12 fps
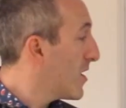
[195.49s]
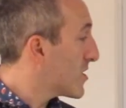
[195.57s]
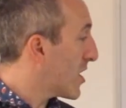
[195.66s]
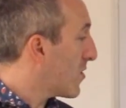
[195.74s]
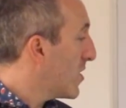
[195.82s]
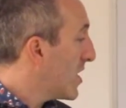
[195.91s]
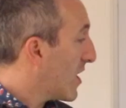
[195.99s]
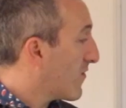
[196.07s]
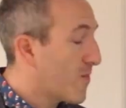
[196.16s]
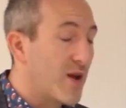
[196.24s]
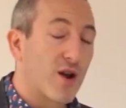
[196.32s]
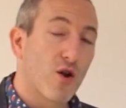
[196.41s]
So
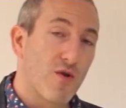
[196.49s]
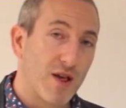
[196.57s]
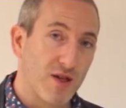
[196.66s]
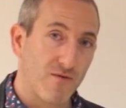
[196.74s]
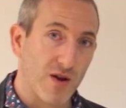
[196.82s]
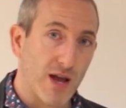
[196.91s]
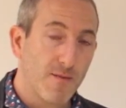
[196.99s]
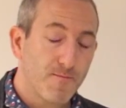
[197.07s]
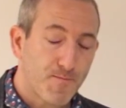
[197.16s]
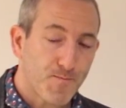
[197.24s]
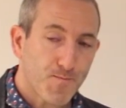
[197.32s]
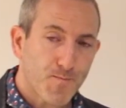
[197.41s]
if you bid aggressively,
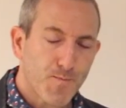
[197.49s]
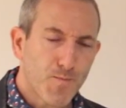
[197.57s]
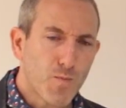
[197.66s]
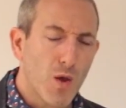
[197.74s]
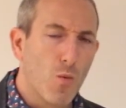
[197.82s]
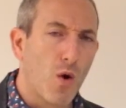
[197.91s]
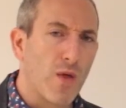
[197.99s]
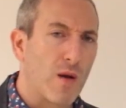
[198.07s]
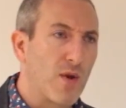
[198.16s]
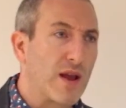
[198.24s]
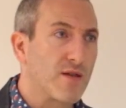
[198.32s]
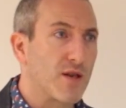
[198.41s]
what that
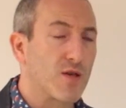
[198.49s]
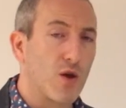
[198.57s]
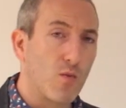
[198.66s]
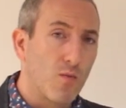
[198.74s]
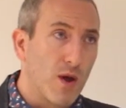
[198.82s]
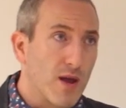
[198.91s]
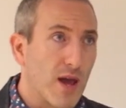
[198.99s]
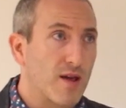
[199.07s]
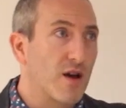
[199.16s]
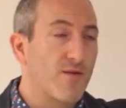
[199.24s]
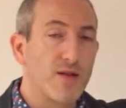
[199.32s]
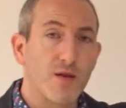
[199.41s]
means is you get
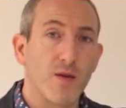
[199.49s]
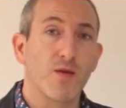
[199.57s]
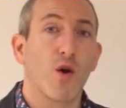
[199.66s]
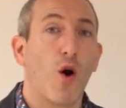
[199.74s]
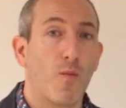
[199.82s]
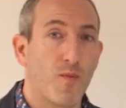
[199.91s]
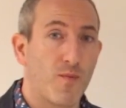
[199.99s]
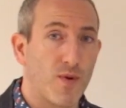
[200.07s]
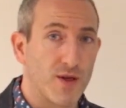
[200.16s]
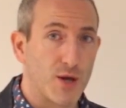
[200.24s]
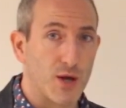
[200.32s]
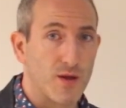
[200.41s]
yourself into the top
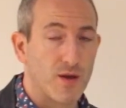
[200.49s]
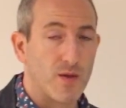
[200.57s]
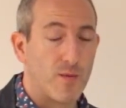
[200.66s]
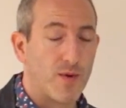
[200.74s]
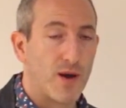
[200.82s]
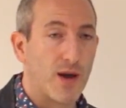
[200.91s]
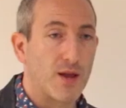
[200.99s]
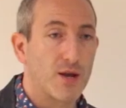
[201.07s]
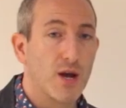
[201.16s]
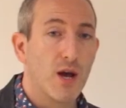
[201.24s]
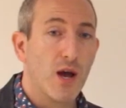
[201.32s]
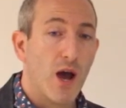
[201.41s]
positions in the page,